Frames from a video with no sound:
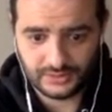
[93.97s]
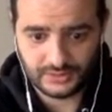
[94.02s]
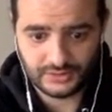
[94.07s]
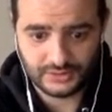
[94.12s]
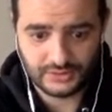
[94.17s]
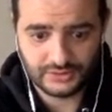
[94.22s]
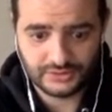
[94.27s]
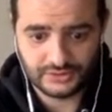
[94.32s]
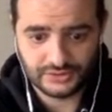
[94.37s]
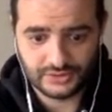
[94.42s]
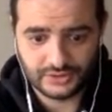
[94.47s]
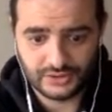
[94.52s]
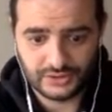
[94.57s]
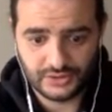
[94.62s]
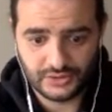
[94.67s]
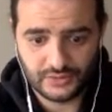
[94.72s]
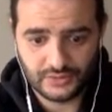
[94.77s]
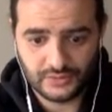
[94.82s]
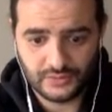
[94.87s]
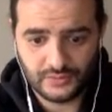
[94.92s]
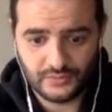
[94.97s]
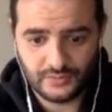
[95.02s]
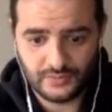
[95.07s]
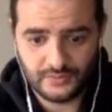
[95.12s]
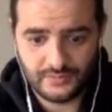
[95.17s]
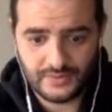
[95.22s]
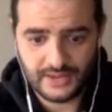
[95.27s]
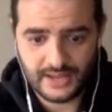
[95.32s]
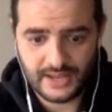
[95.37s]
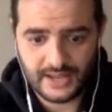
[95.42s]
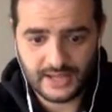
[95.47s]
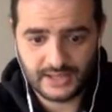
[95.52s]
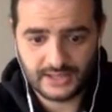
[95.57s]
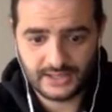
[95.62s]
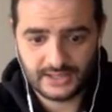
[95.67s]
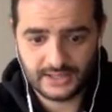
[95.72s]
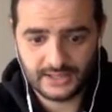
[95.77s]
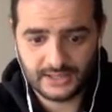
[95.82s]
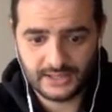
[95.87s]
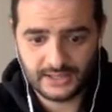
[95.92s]
Hard to go back
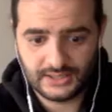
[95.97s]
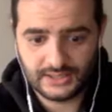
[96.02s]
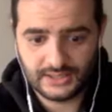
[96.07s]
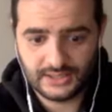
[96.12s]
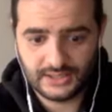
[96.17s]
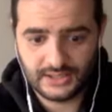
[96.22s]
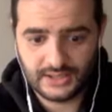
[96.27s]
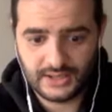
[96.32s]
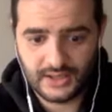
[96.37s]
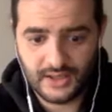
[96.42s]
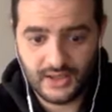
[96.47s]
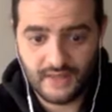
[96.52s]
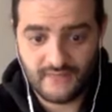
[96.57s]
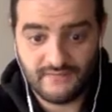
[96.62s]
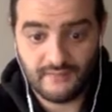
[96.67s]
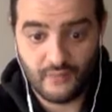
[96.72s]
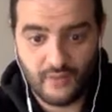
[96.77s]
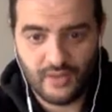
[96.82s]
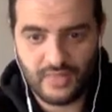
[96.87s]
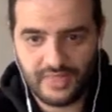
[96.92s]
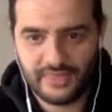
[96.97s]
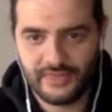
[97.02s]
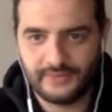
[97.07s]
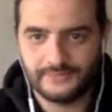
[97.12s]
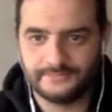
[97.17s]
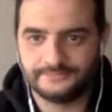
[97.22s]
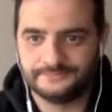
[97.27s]
and forth.